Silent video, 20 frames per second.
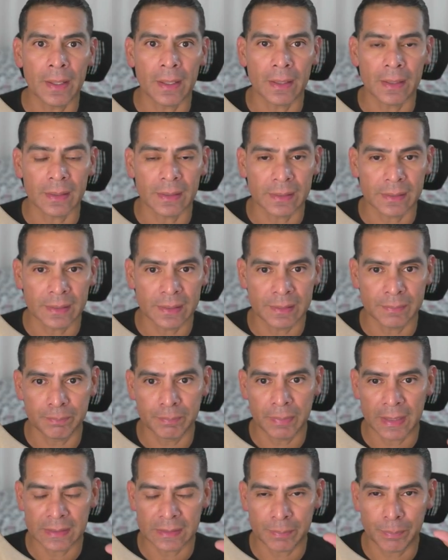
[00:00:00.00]
He
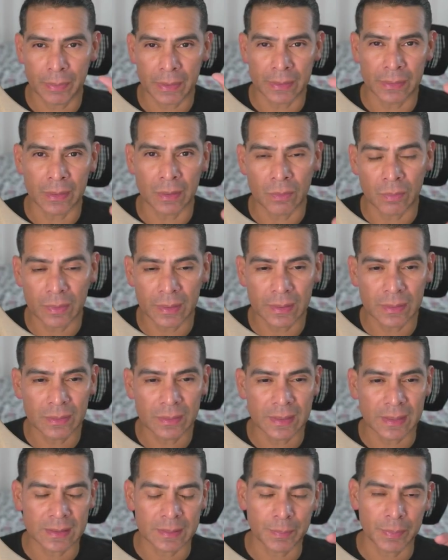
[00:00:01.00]
has to put in the grill,
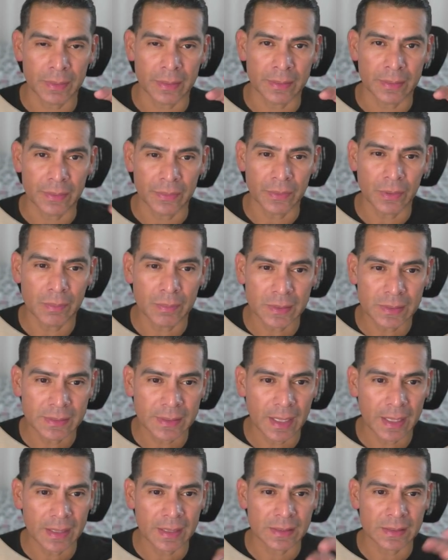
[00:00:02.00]
he has to put in the
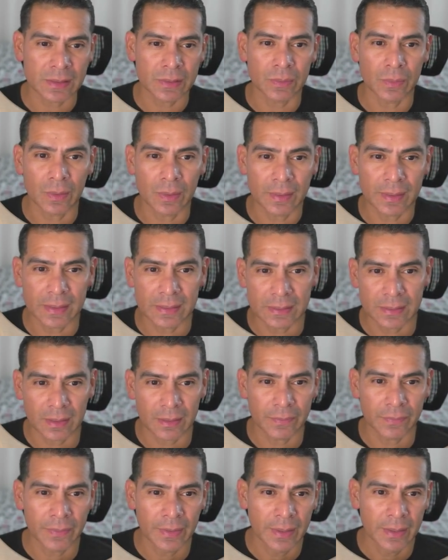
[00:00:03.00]
thermostat, he has to do all that
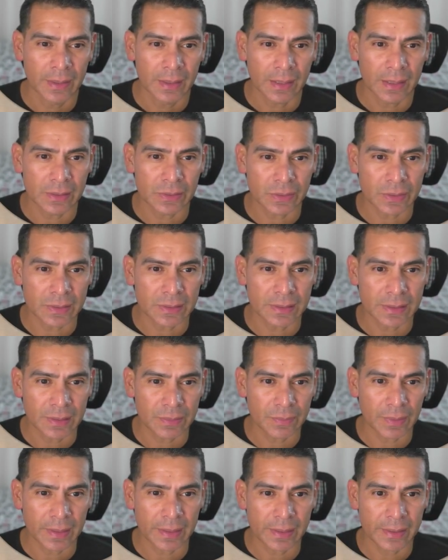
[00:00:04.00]
stuff. As you can see
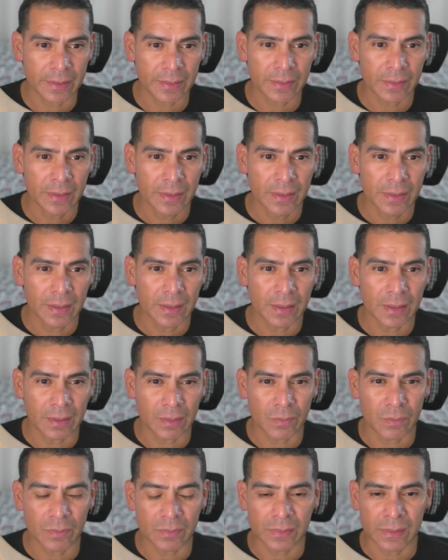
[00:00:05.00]
right here,
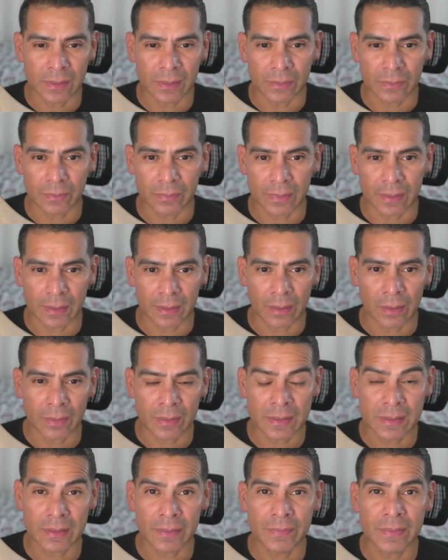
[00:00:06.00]
all this
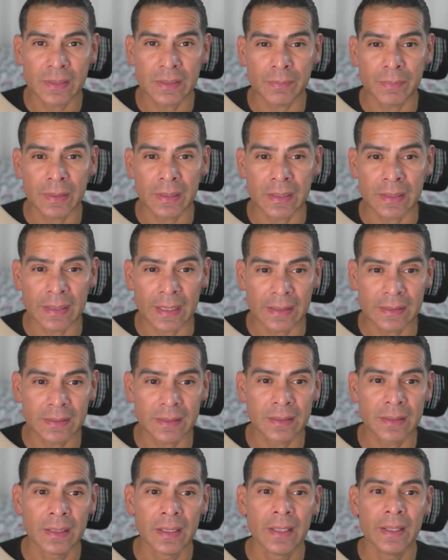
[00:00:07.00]
stuff needs to be connected.